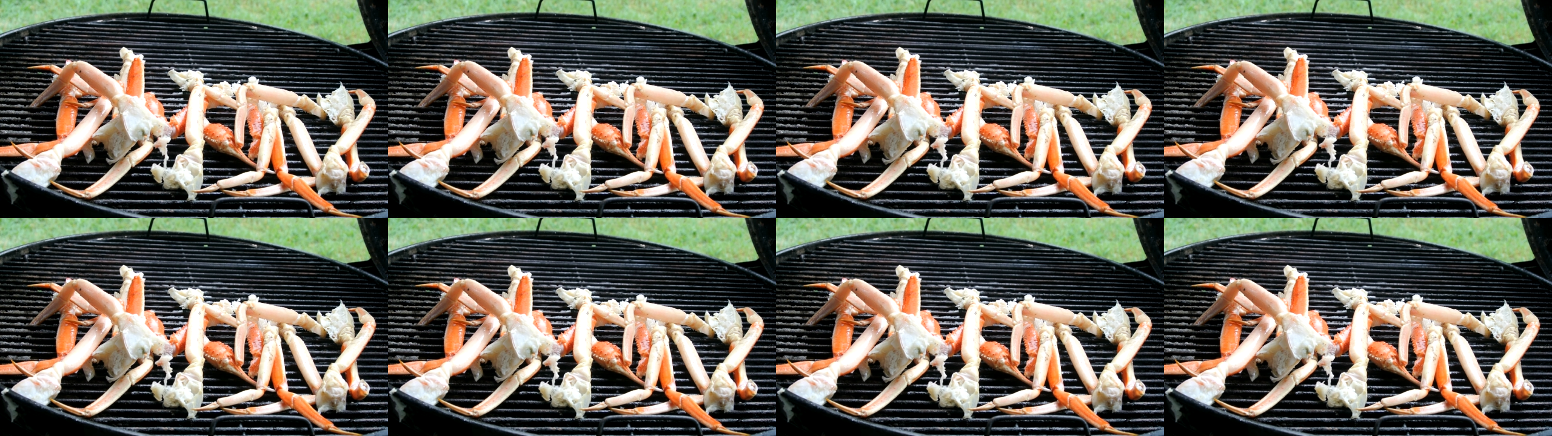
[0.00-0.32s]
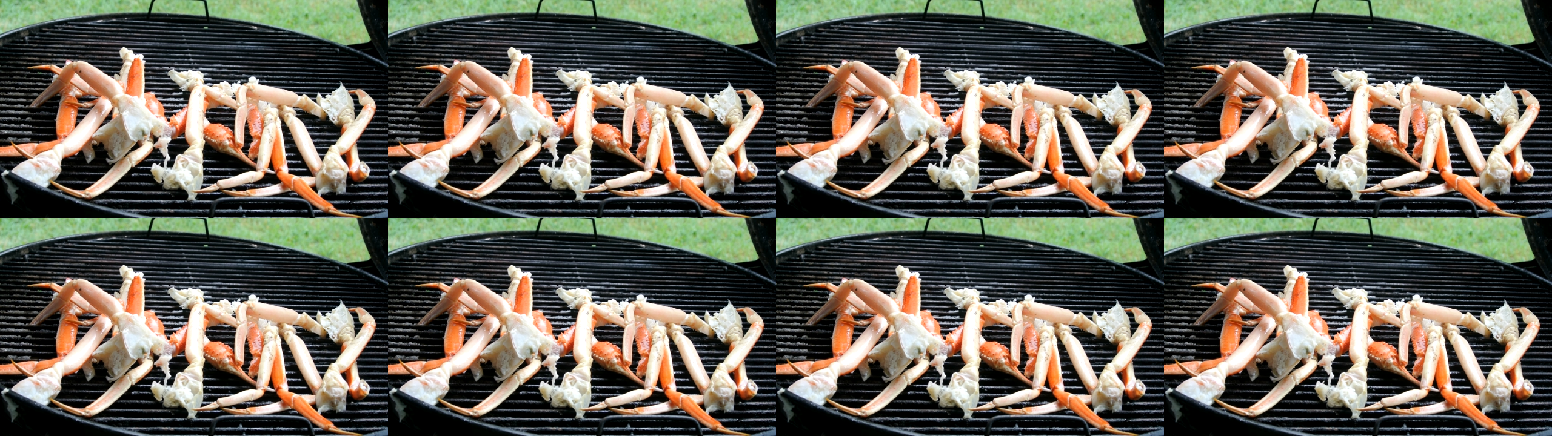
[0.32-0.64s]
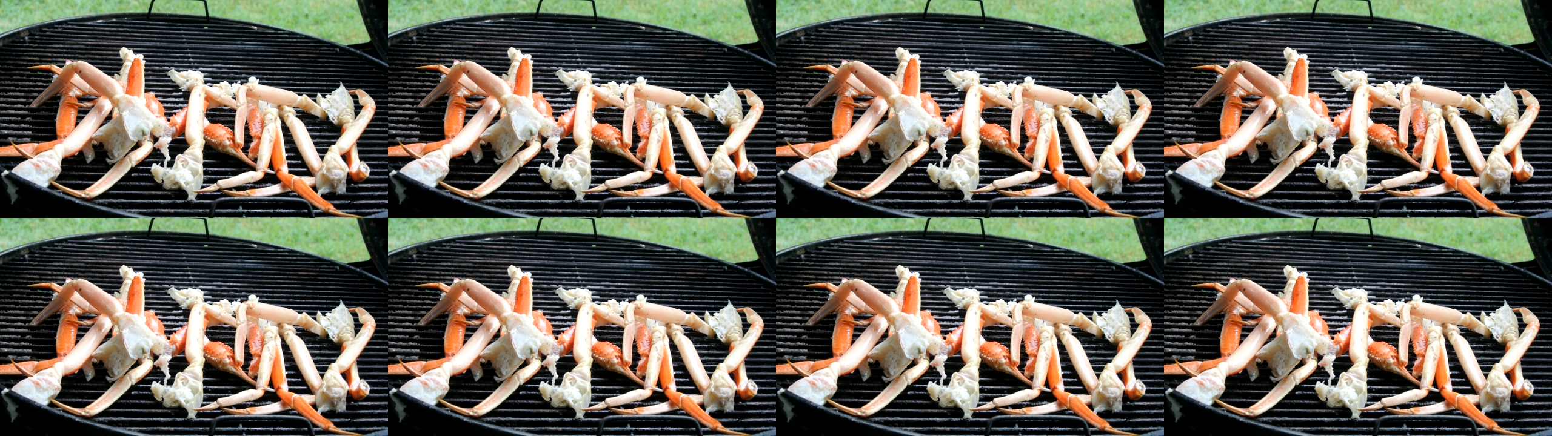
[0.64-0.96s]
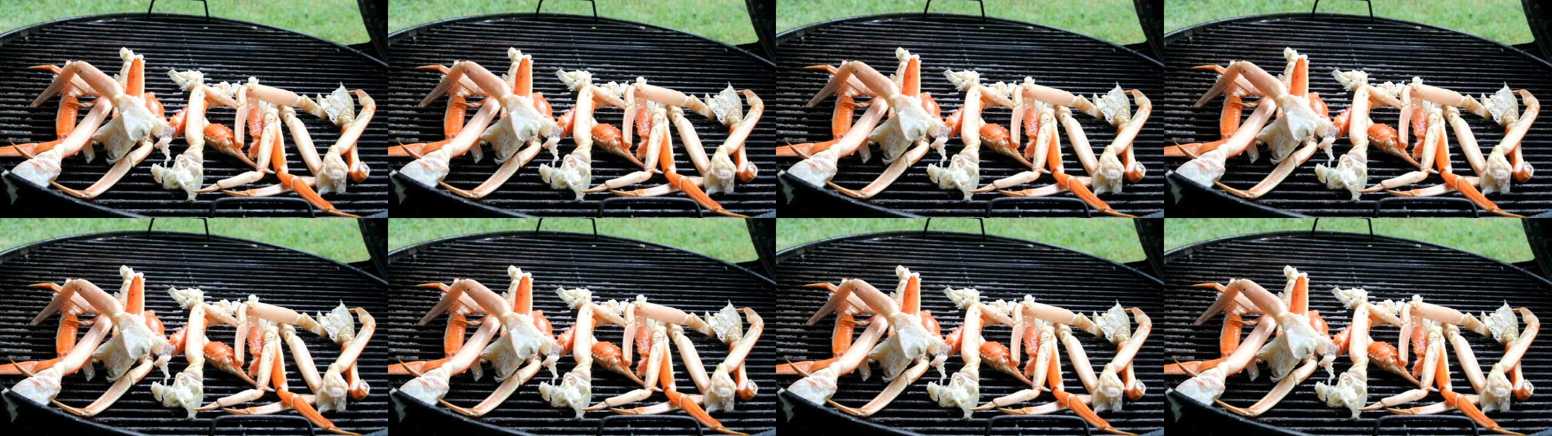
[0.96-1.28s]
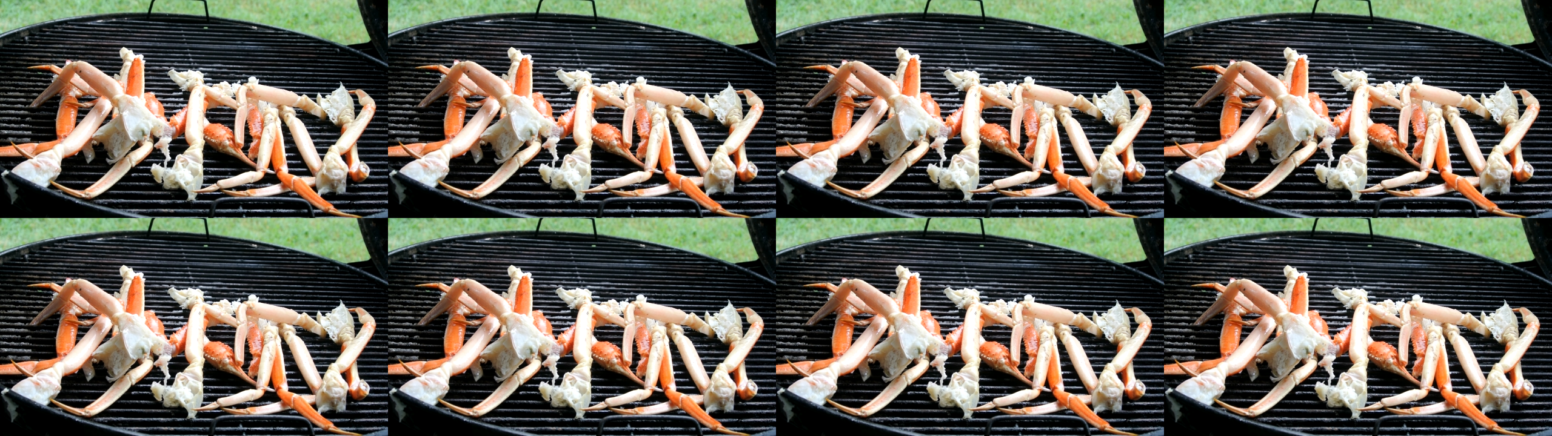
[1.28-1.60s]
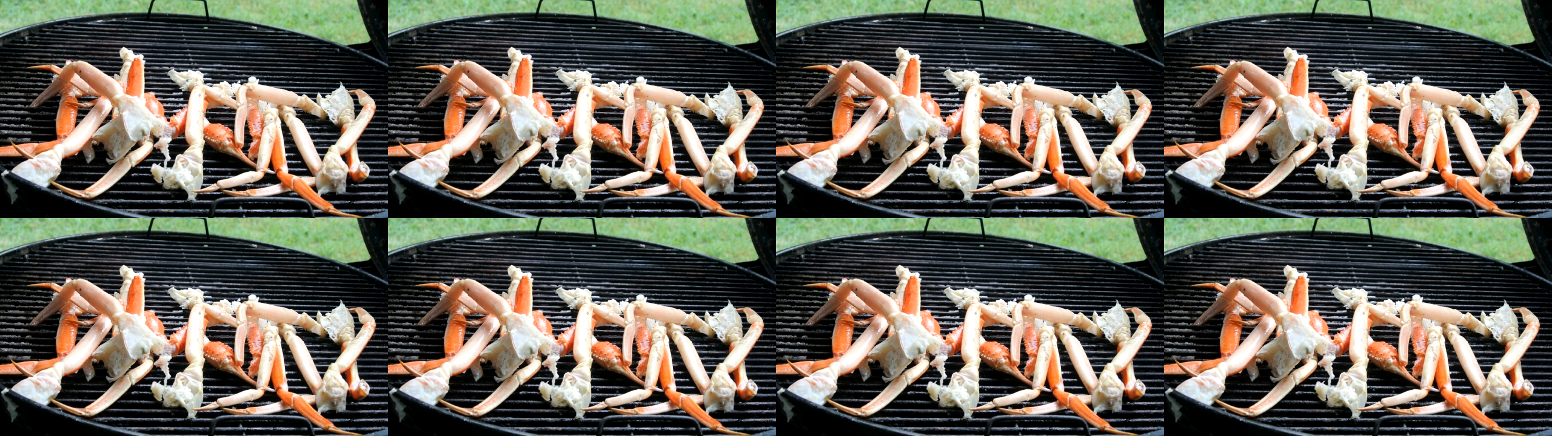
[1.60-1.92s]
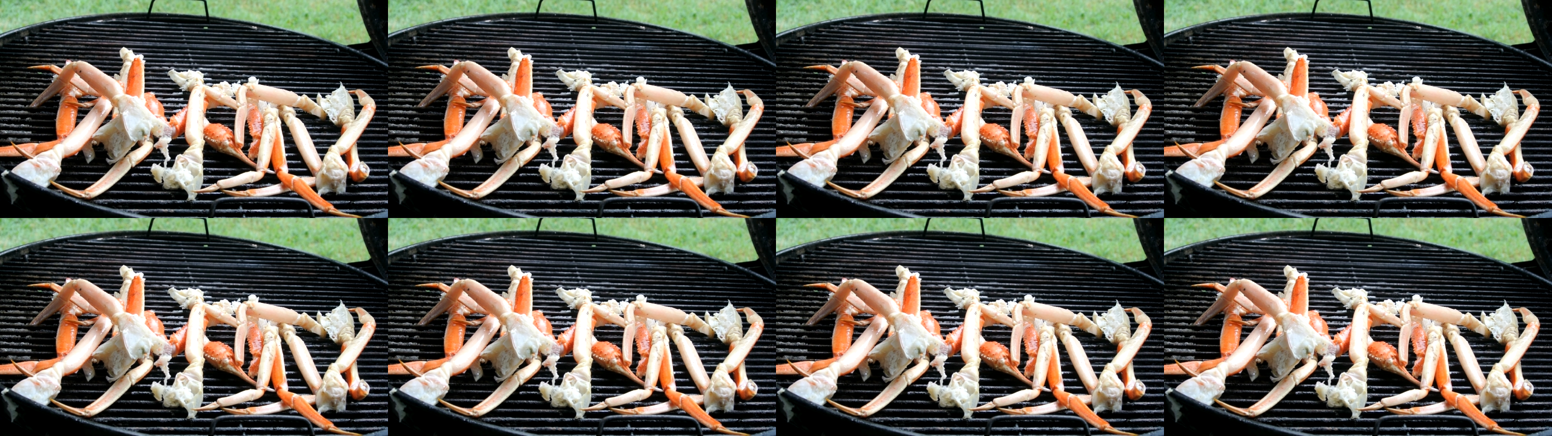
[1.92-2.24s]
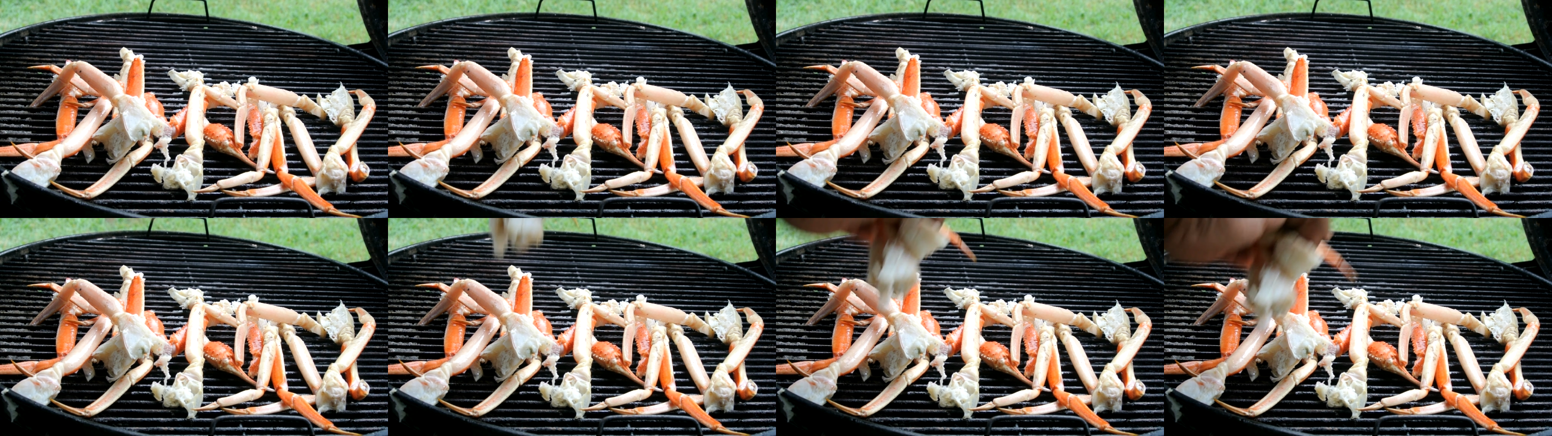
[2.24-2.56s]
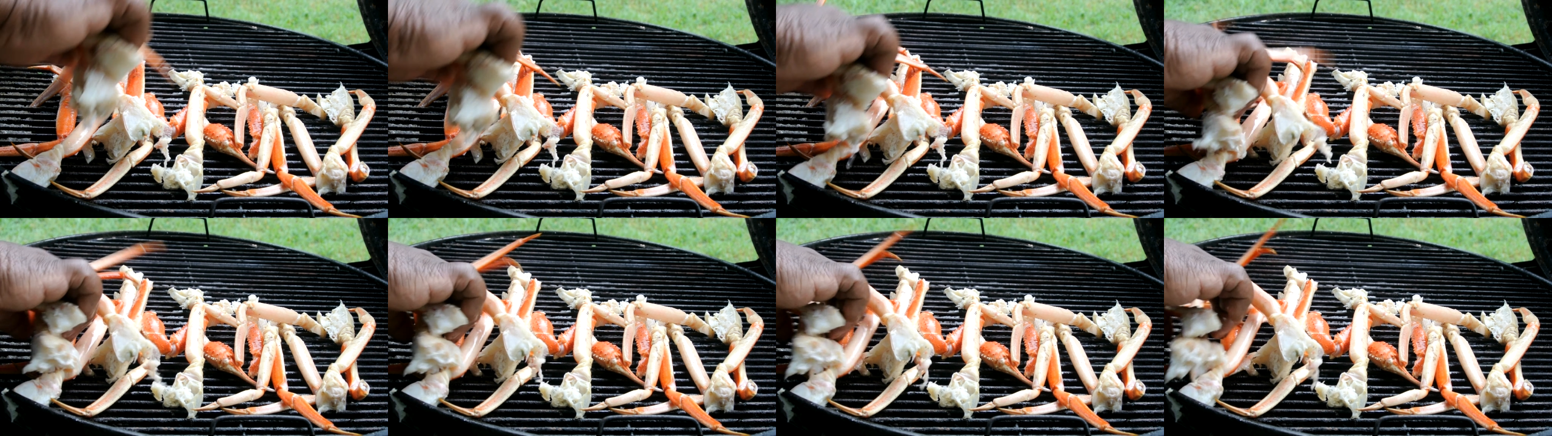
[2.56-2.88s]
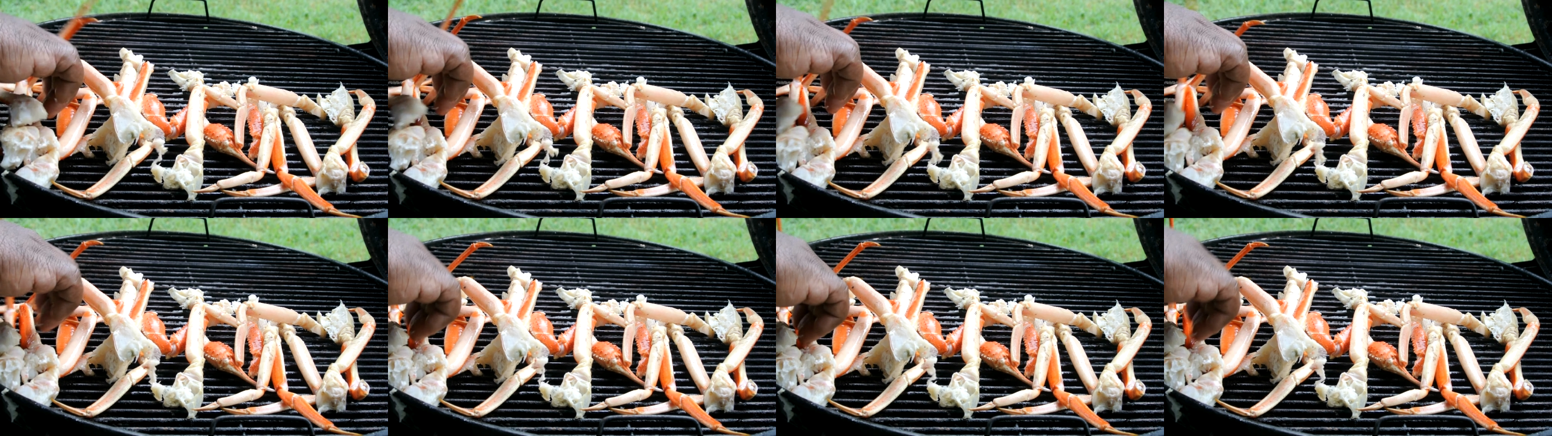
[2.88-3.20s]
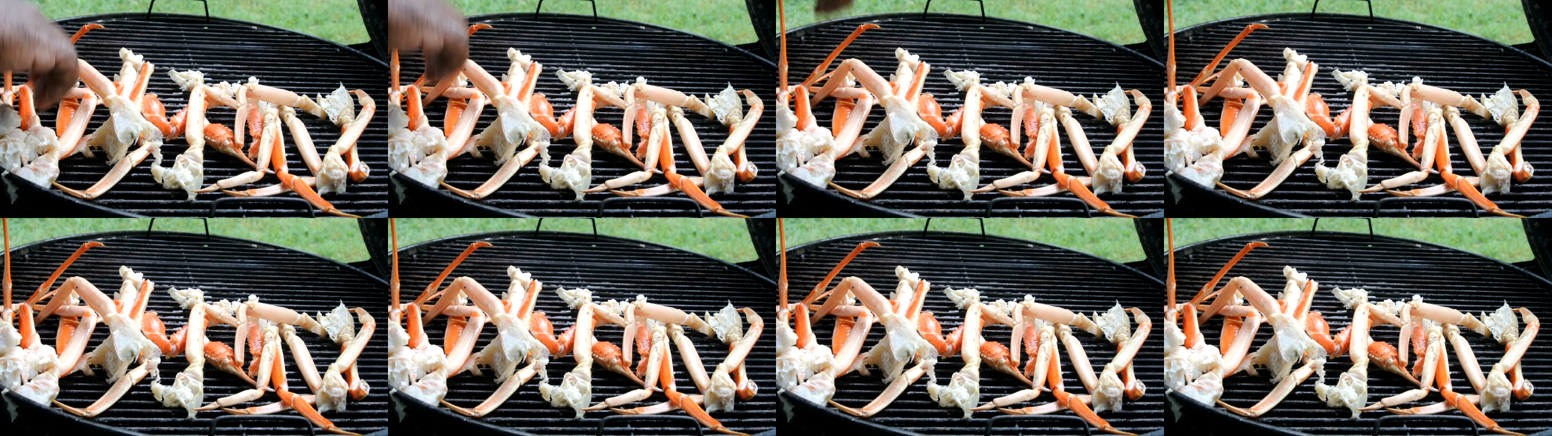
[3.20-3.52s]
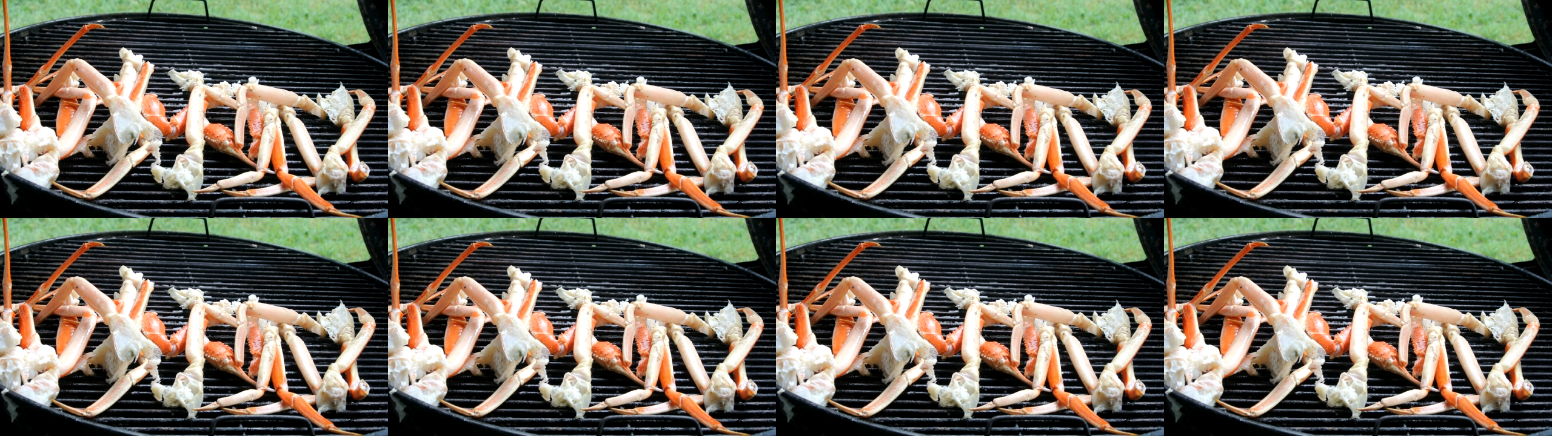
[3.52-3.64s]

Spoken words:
(no speaker visible)